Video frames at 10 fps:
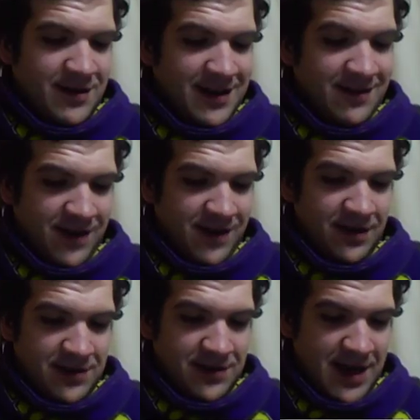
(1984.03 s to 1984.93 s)
time to find
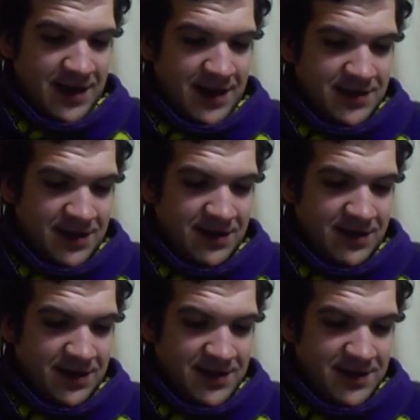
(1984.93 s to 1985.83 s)
those hands in the
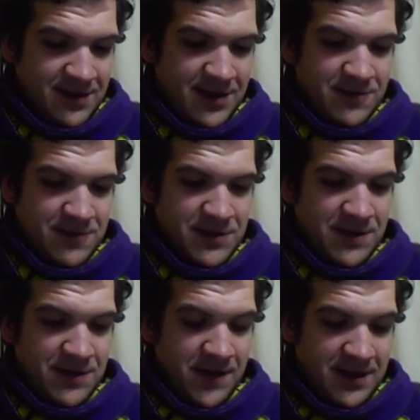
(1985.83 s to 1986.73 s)
darkness. The dogs were
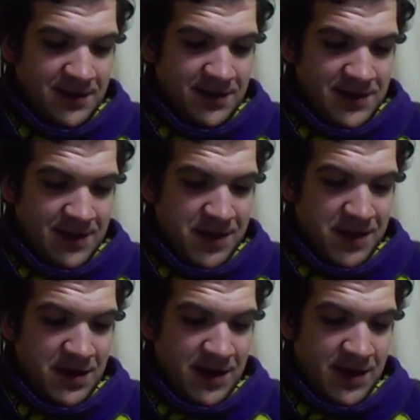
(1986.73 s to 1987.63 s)
sniffing at the other side of the
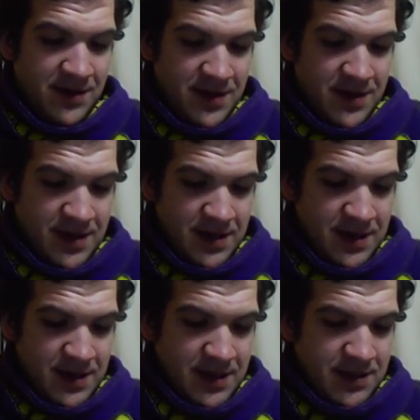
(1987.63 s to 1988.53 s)
barrier now.
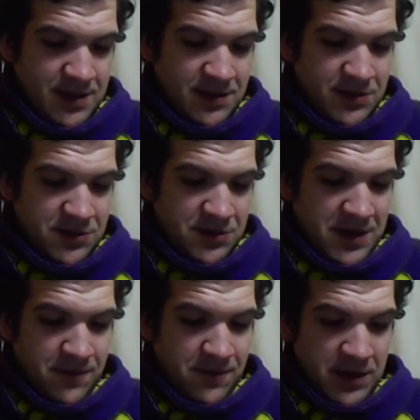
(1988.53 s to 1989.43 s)
Try
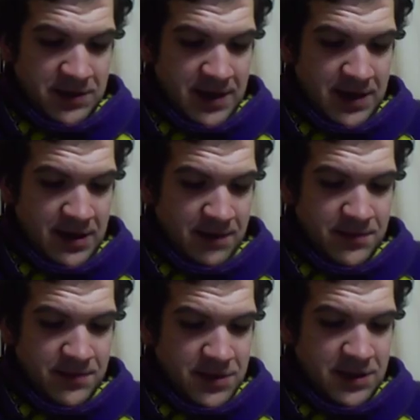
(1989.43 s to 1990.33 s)
if we can stand up,
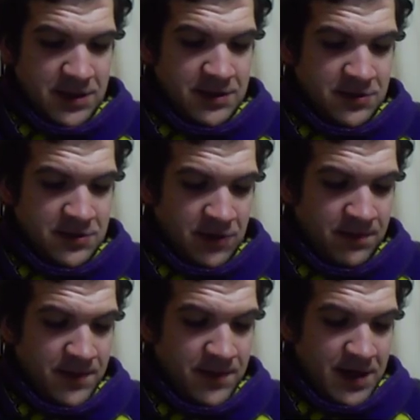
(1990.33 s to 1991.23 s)
suggested Scrub.
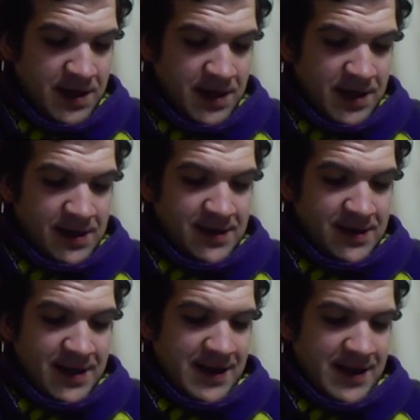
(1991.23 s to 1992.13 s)
They
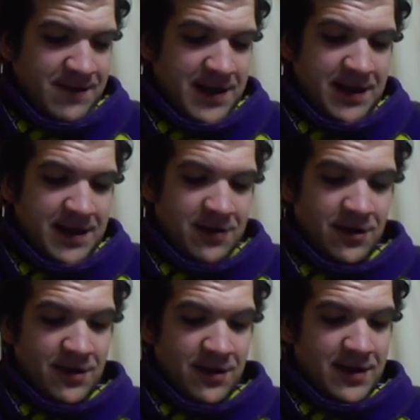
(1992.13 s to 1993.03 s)
did, and found that they
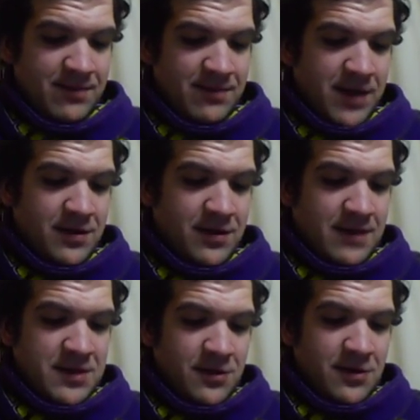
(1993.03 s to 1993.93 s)
could. Then
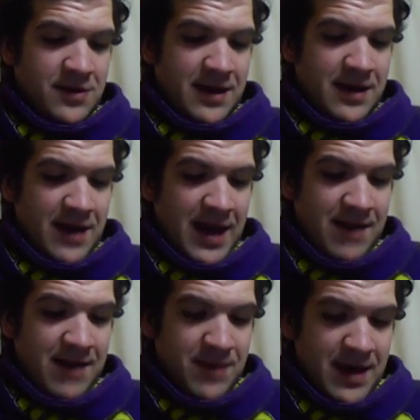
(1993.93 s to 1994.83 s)
Puddleglum's holding out a
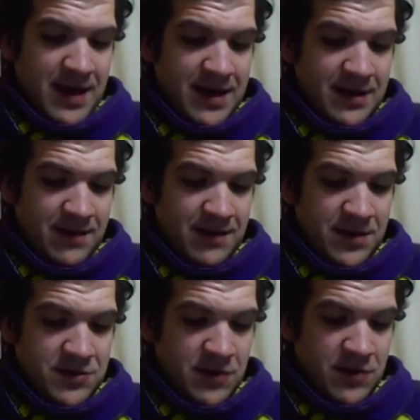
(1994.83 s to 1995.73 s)
hand behind him to
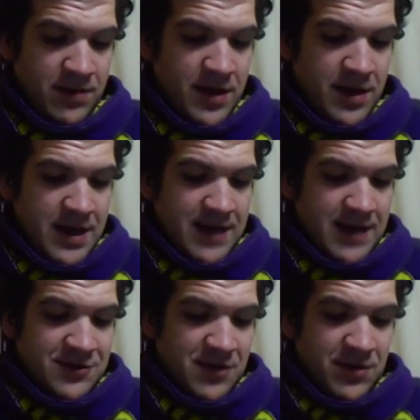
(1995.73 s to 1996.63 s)
Scrub, and
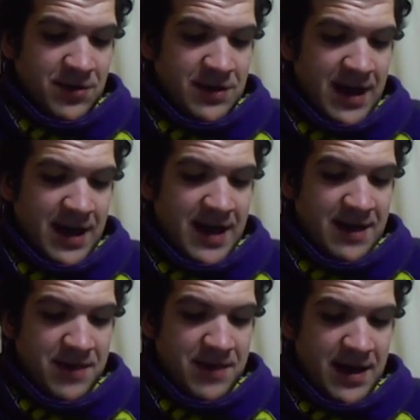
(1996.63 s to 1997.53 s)
Scrub holding a hand
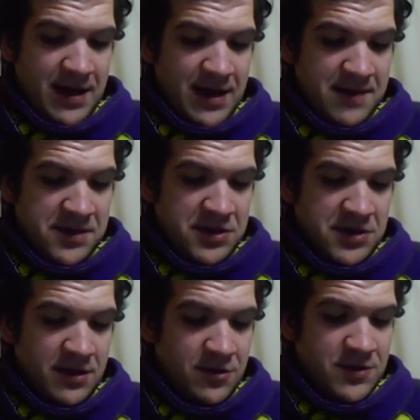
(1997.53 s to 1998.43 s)
out behind him to Jill,
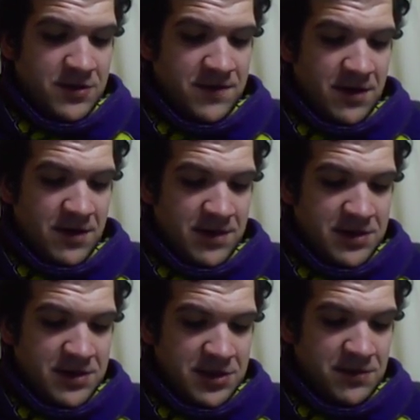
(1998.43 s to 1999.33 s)
who wished very much
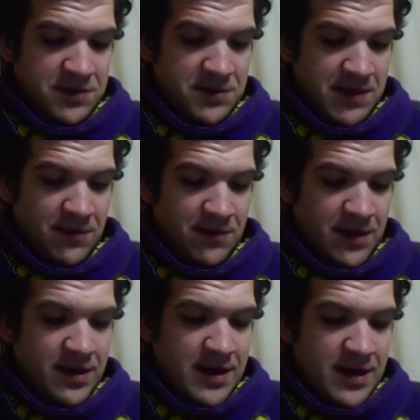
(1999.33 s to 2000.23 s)
that she was the middle one
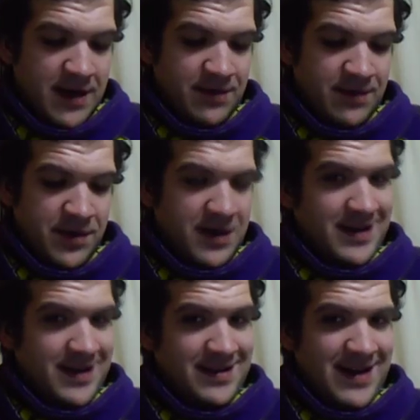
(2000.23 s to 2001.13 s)
of the party and
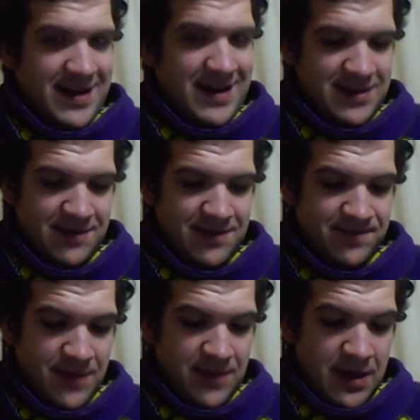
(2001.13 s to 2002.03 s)
not the last.
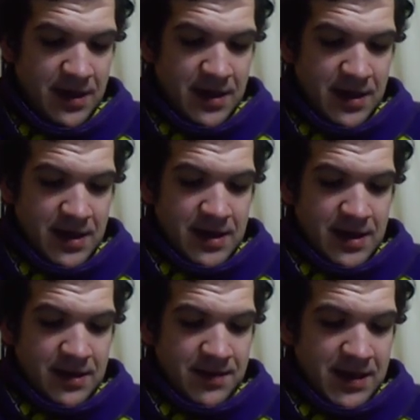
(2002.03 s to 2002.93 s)

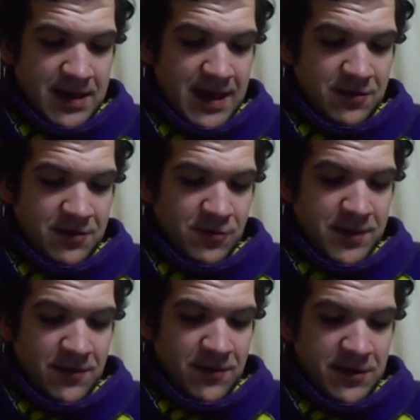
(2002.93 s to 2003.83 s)
They began
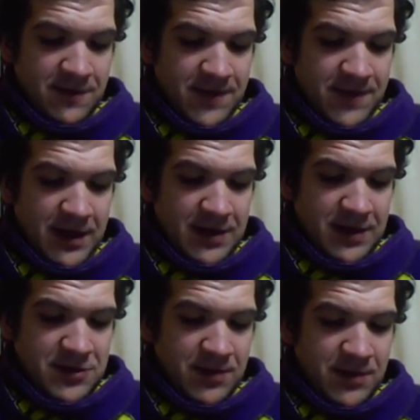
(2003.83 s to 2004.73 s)
groping with their feet and
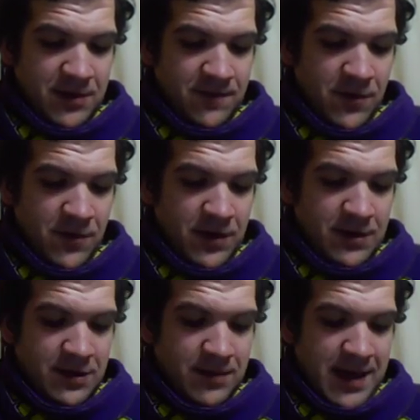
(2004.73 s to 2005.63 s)
stumbling forward into
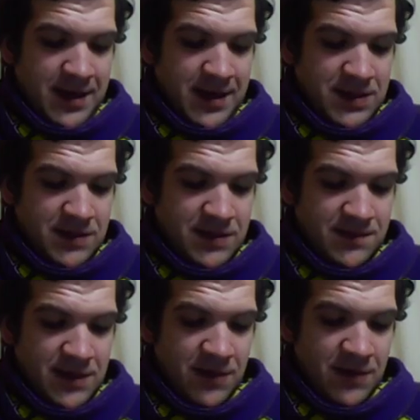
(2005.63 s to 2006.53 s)
the blackness.
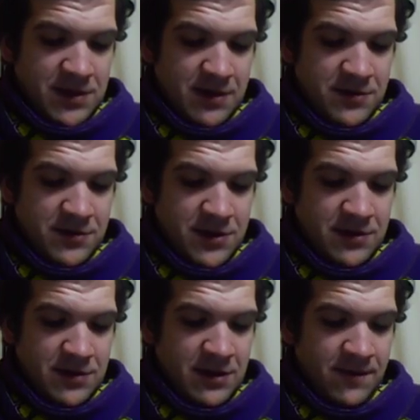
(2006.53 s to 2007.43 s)
It was all loose
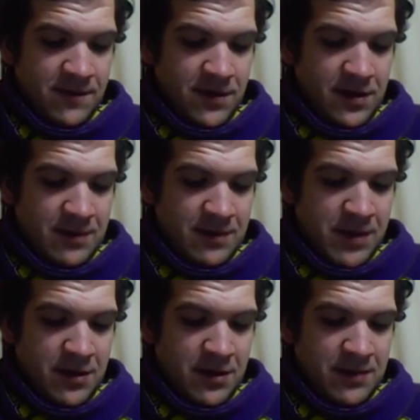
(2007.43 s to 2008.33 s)
stones underfoot. Then
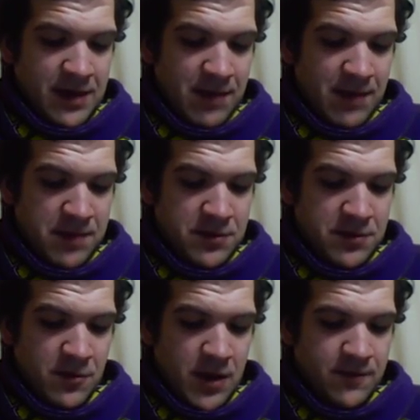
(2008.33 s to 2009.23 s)
Puddleglum came up to a
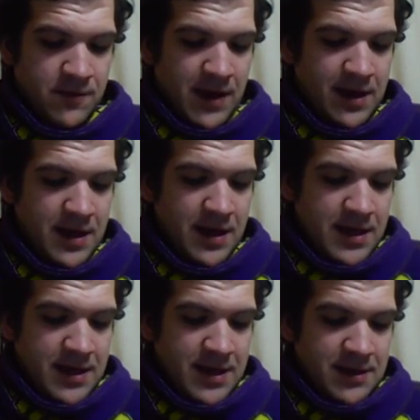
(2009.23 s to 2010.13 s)
wall of rock.
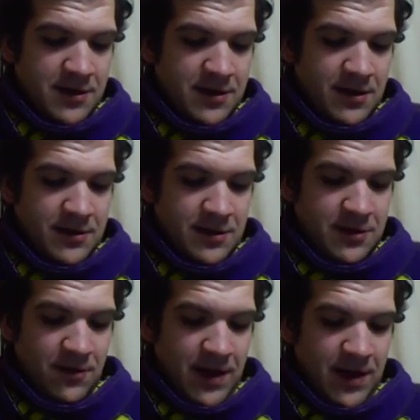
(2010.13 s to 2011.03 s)
They turned a little to their
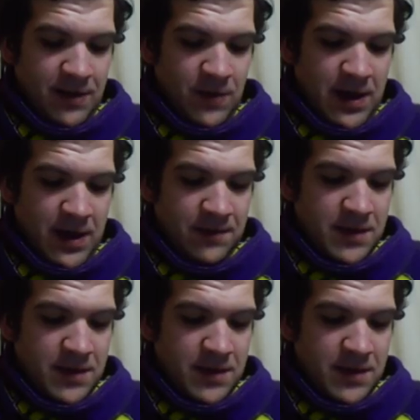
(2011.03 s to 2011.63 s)
right and went on.